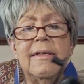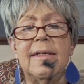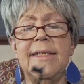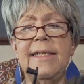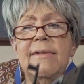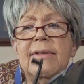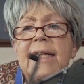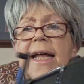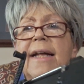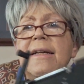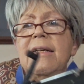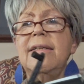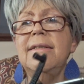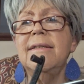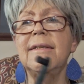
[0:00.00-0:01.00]
You see what that
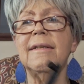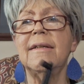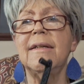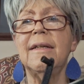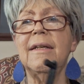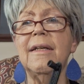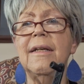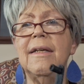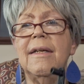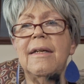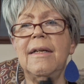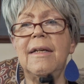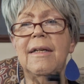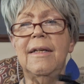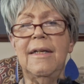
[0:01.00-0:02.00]
is?
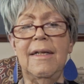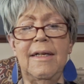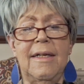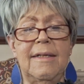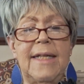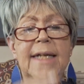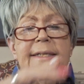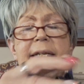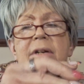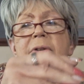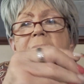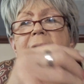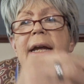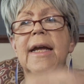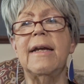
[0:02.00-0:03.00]
That's a
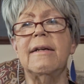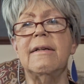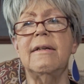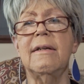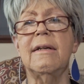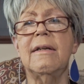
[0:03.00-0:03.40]
crank.